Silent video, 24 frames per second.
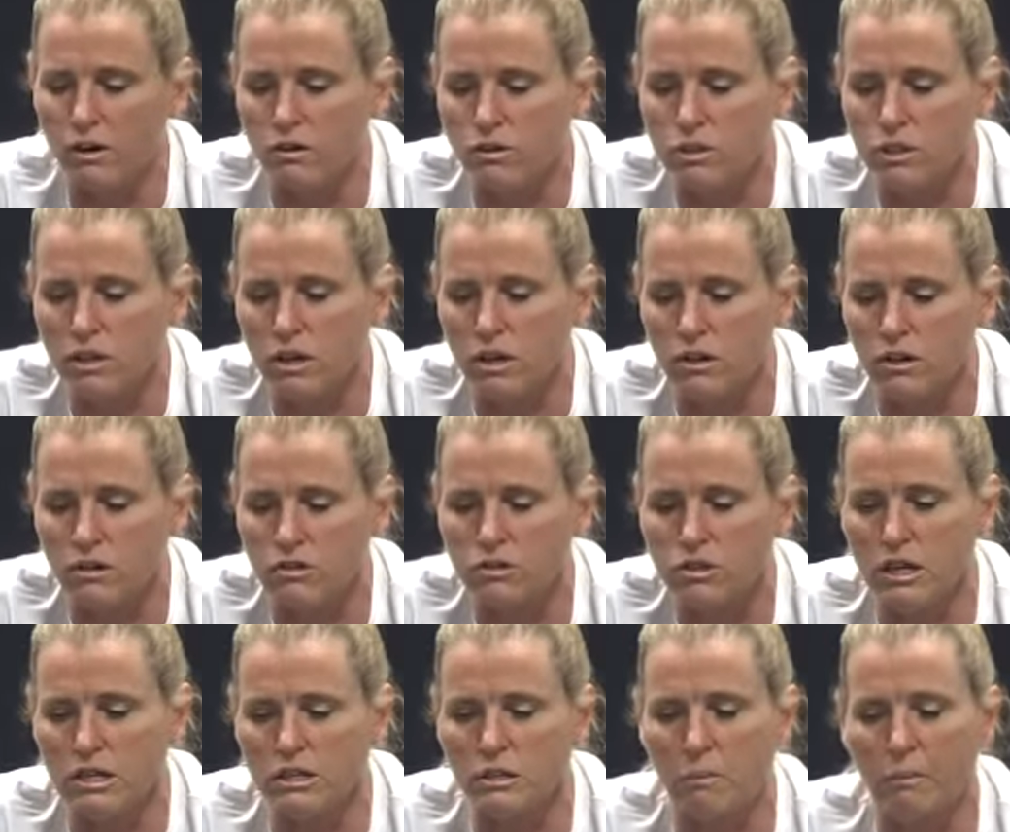So
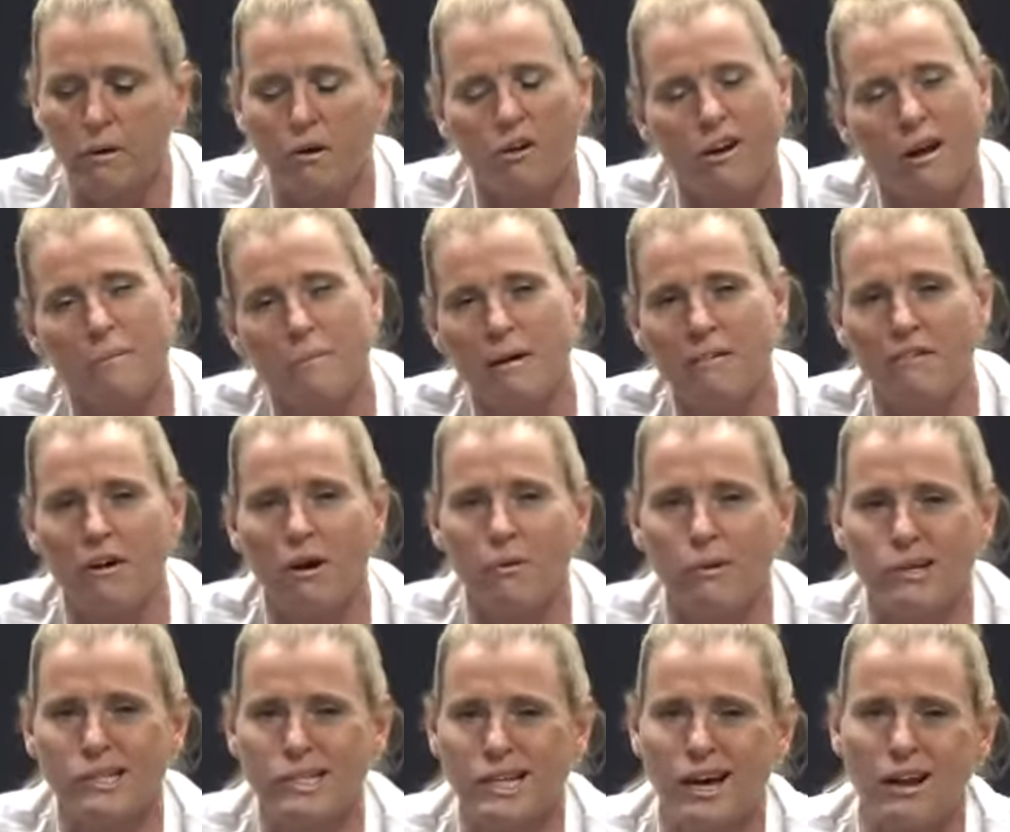it's a program I've
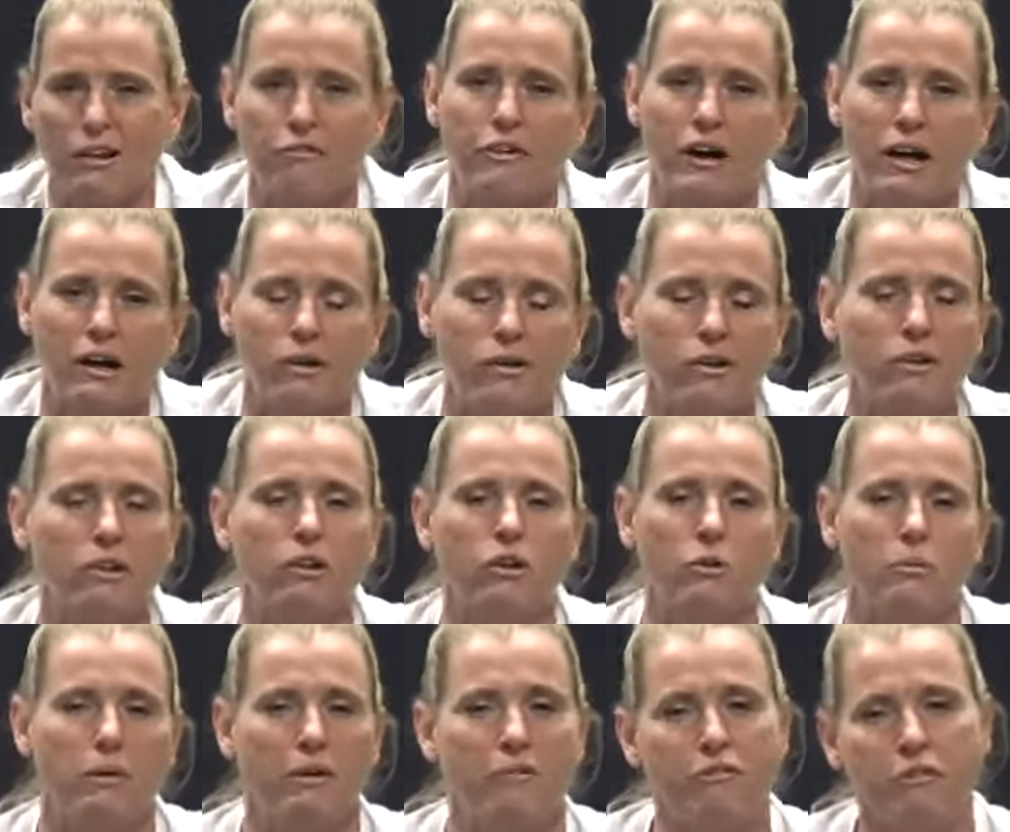always kind of followed a little
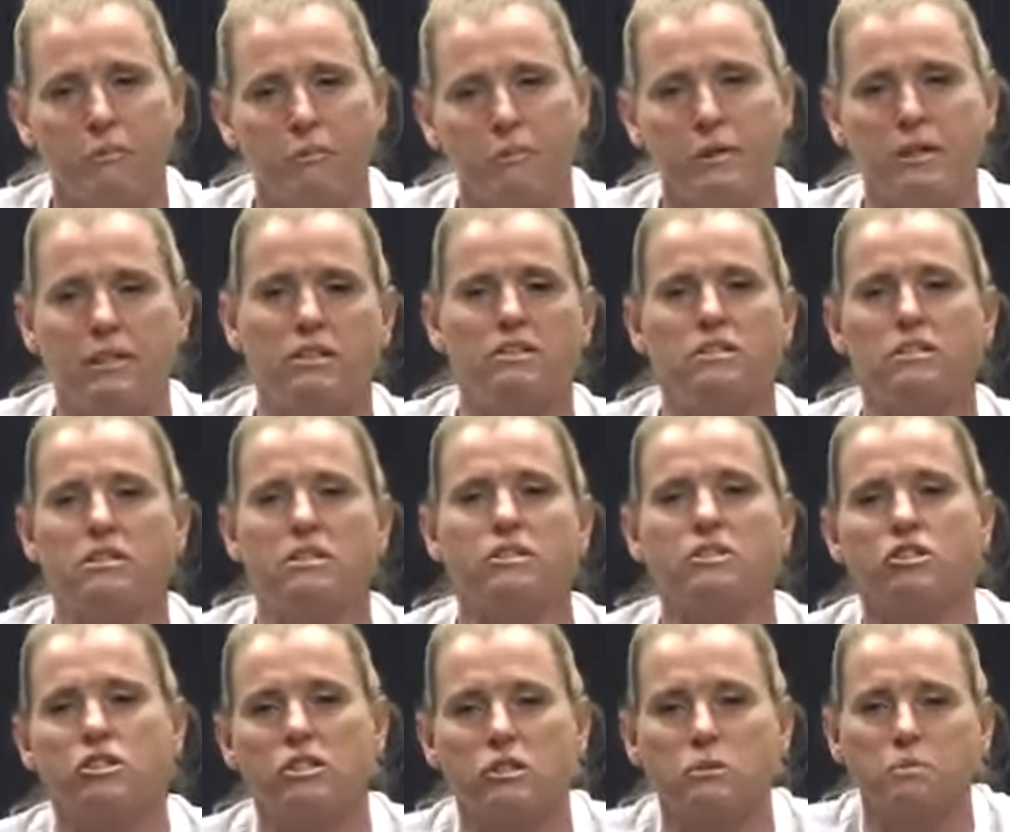bit from a distance
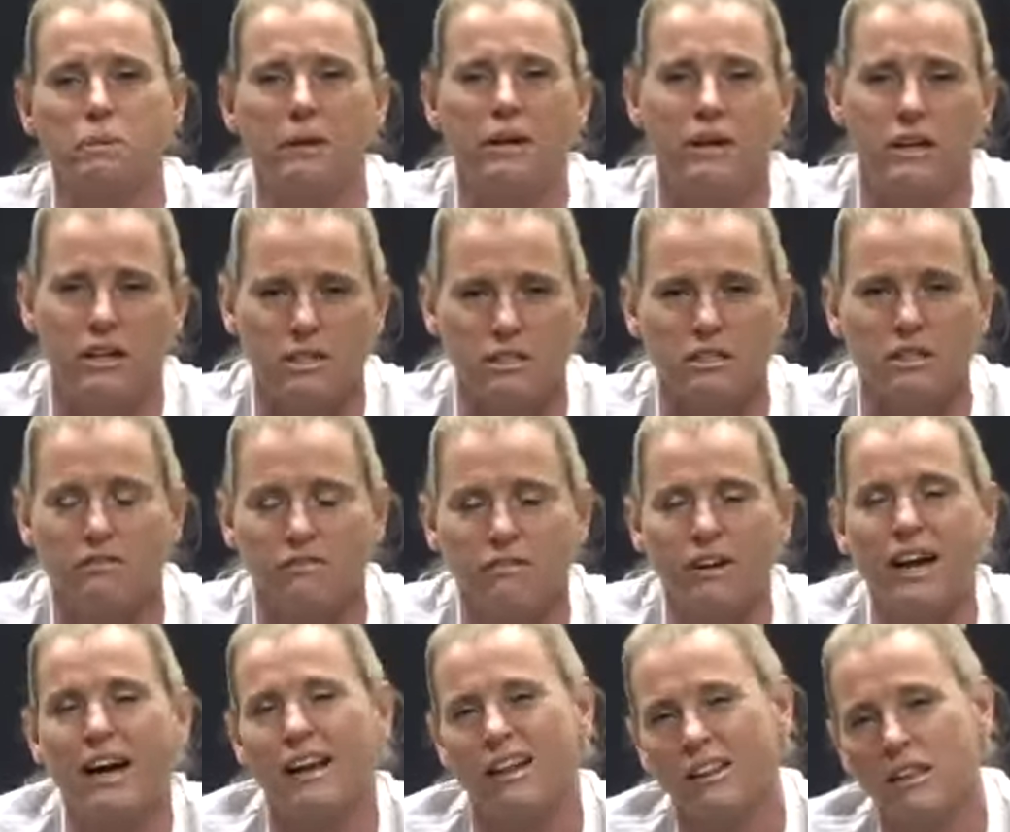just because of
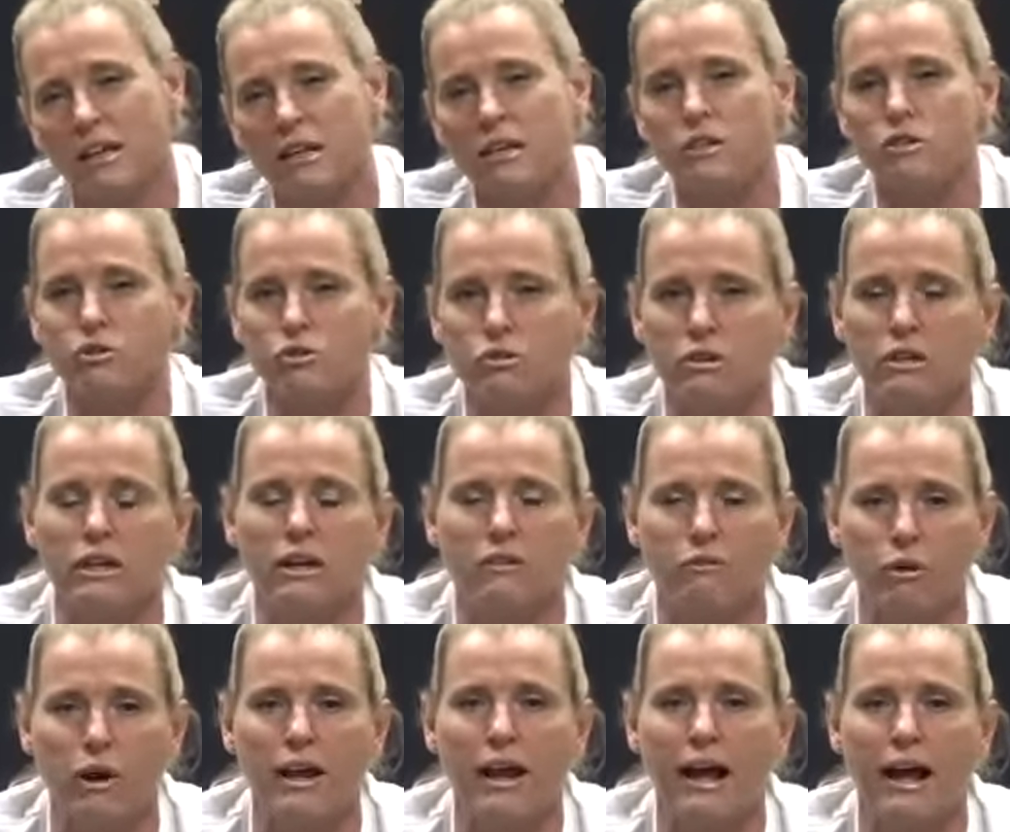kind of the history of
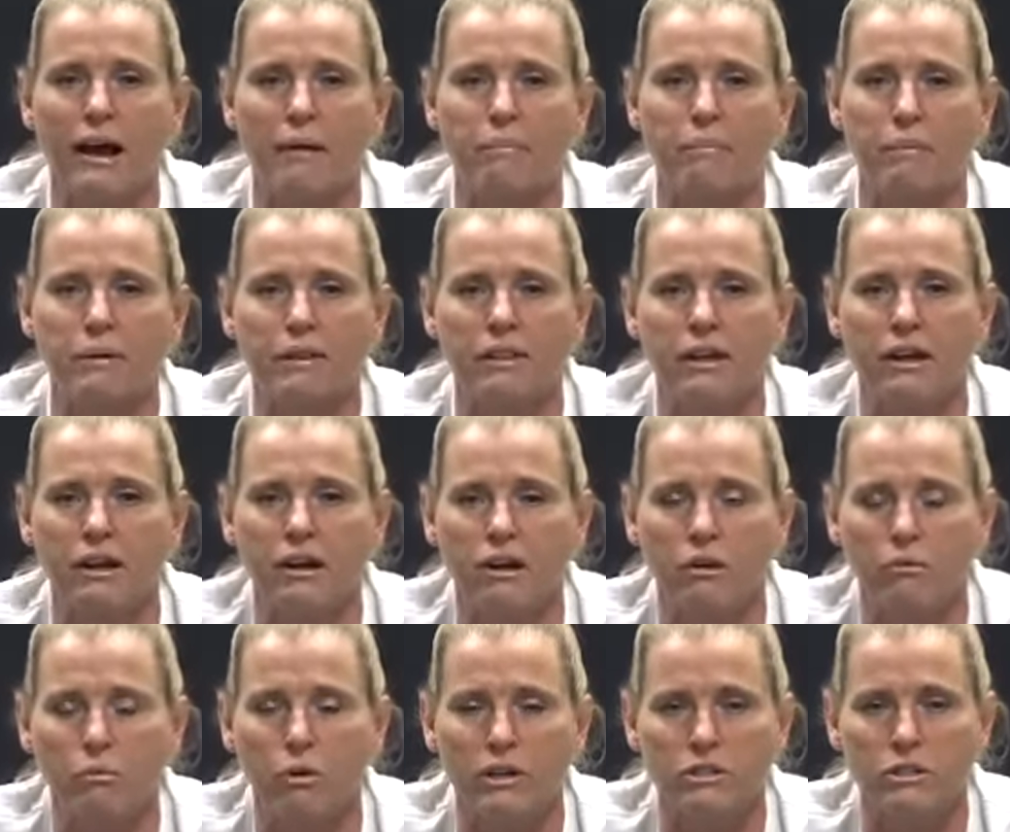what happened there and
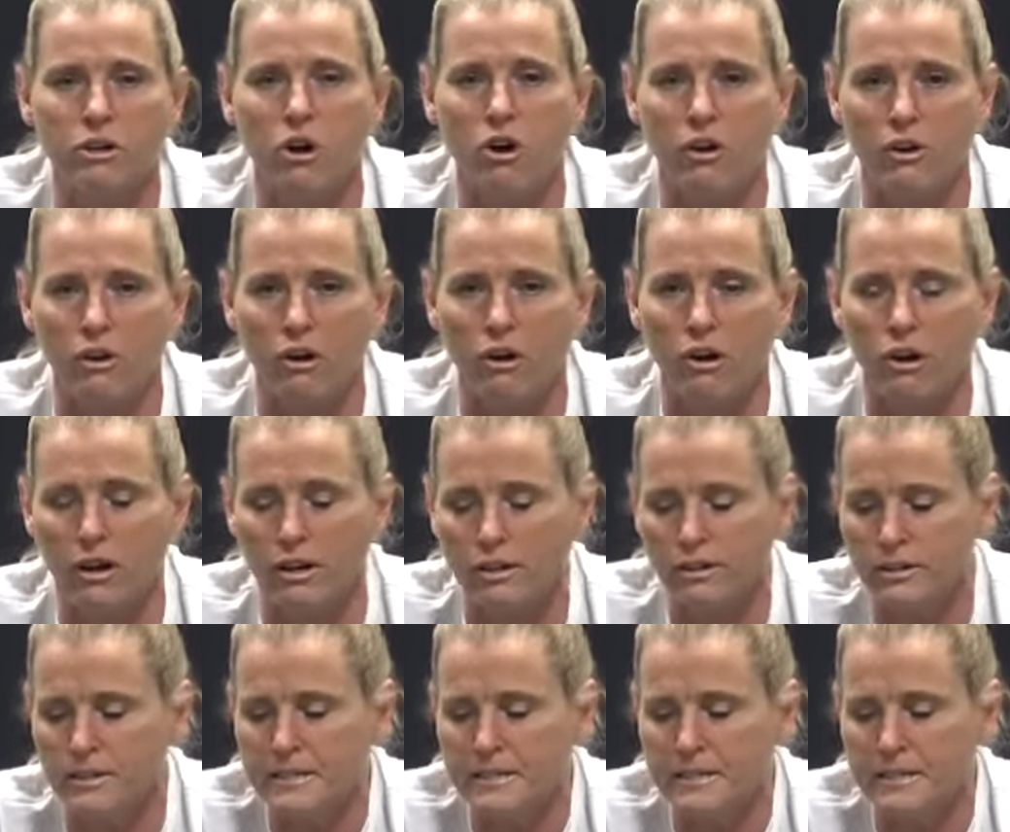what's going on.